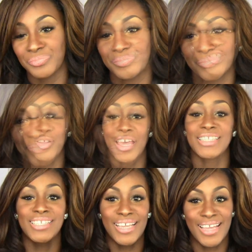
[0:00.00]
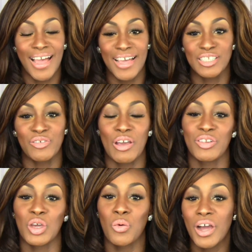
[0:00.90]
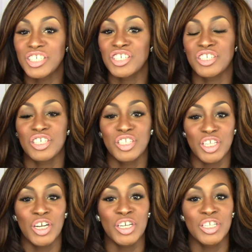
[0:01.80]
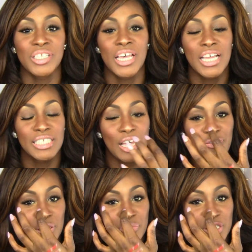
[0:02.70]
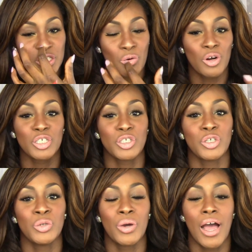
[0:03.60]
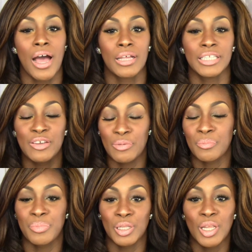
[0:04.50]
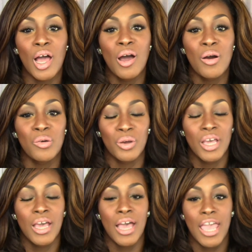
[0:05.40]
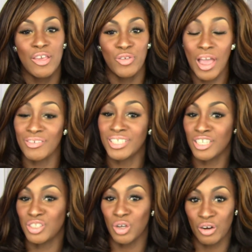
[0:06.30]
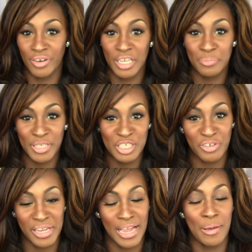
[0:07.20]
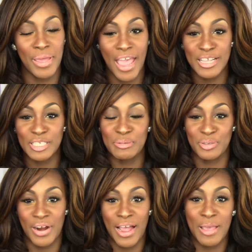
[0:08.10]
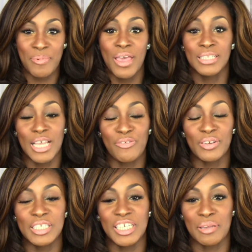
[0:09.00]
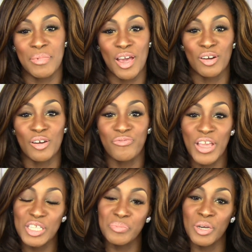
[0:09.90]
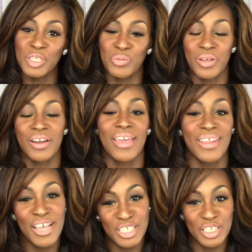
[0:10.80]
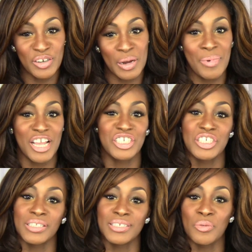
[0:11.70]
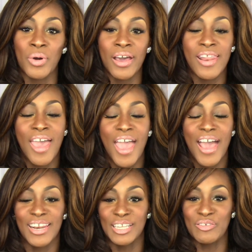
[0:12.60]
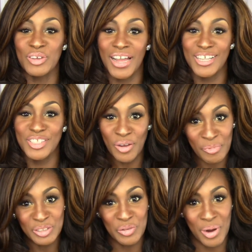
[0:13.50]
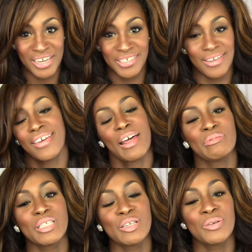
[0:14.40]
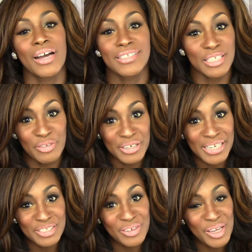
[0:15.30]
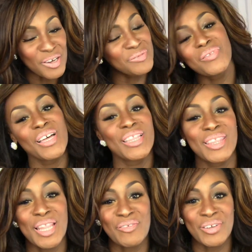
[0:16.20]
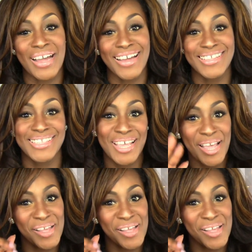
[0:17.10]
So that's it, guys. If you have any questions, concerns, definitely be sure to leave them below. If you haven't done so already, please rate, comment, and subscribe. Definitely check me out on Facebook, Twitter, and Instagram as Shalinda1. And I love you guys so much for watching. And I will see you guys in the very next video. Love you guys.